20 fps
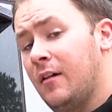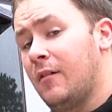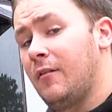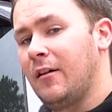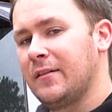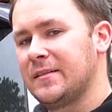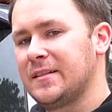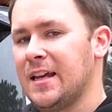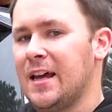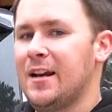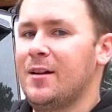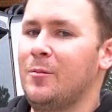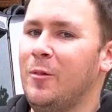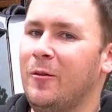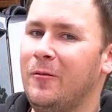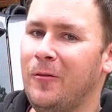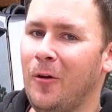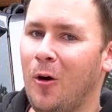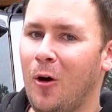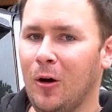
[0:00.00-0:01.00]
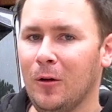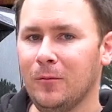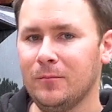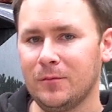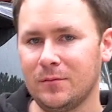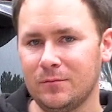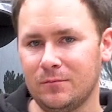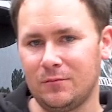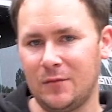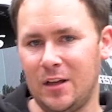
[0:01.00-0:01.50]
I've said it before
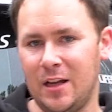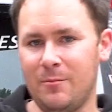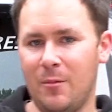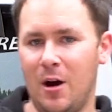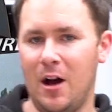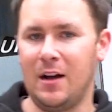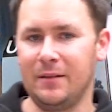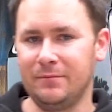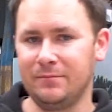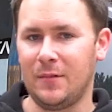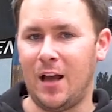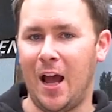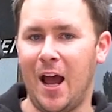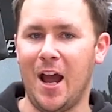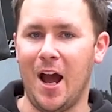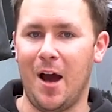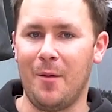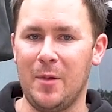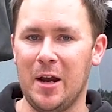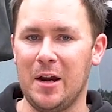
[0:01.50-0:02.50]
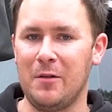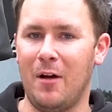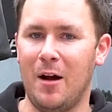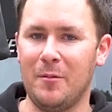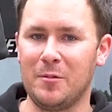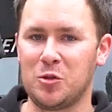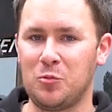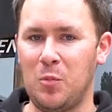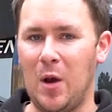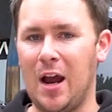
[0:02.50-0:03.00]
in my ARB
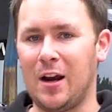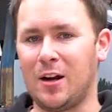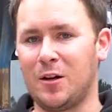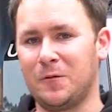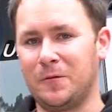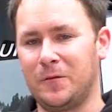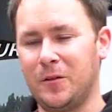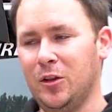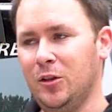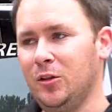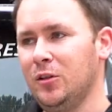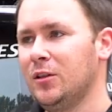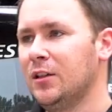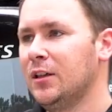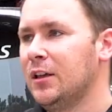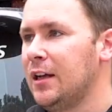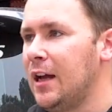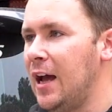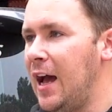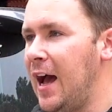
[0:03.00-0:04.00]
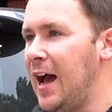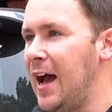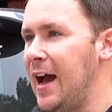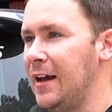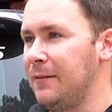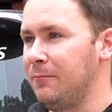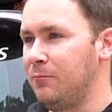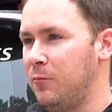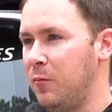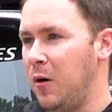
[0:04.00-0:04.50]
rubbish bag review
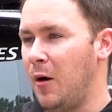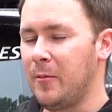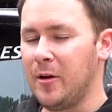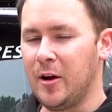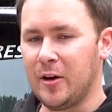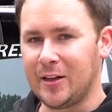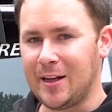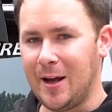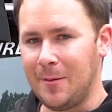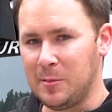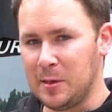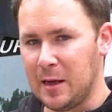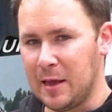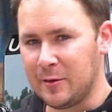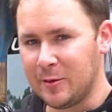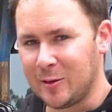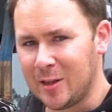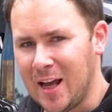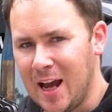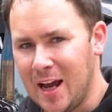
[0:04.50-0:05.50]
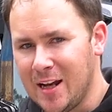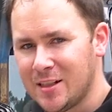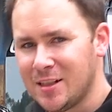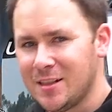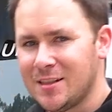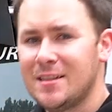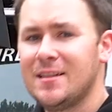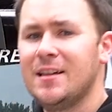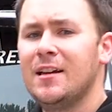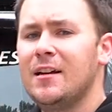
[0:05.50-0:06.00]
and probably on a couple other
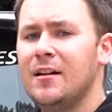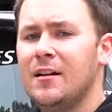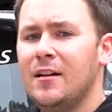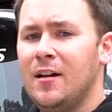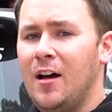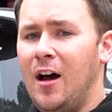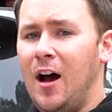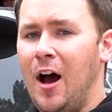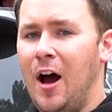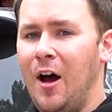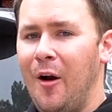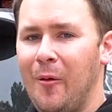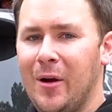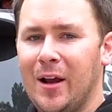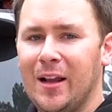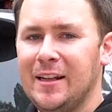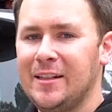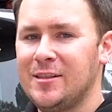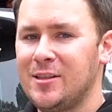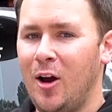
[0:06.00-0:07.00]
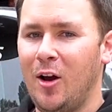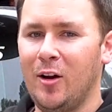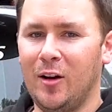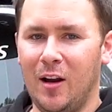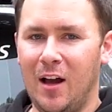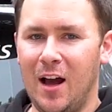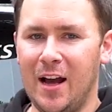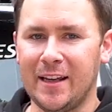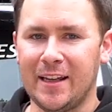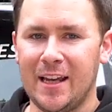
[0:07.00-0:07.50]
occasions, I really don't
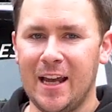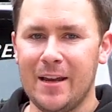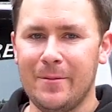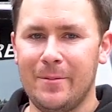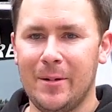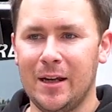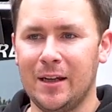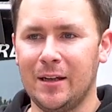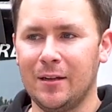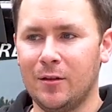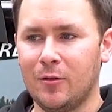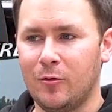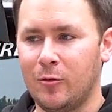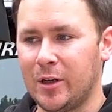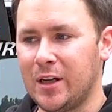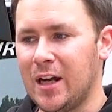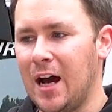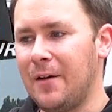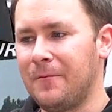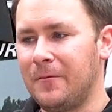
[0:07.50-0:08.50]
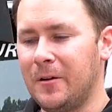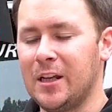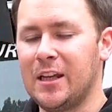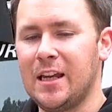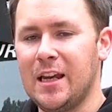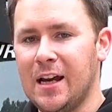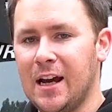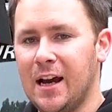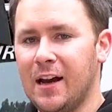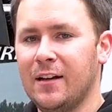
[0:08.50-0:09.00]
like keeping recovery
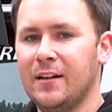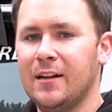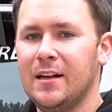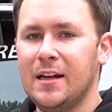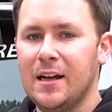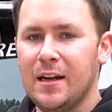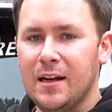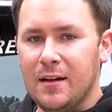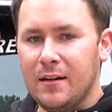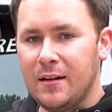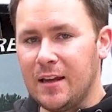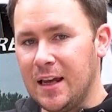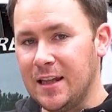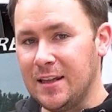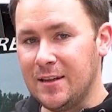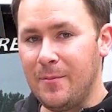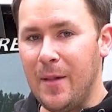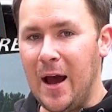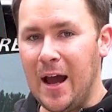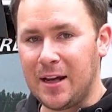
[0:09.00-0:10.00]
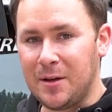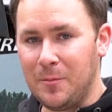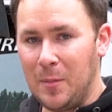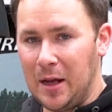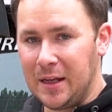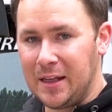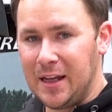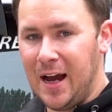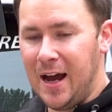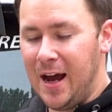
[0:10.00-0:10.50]
gear in the back of
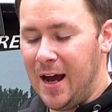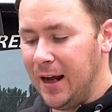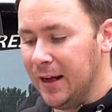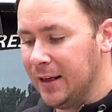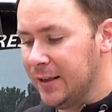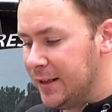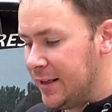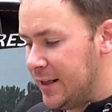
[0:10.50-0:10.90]
my car.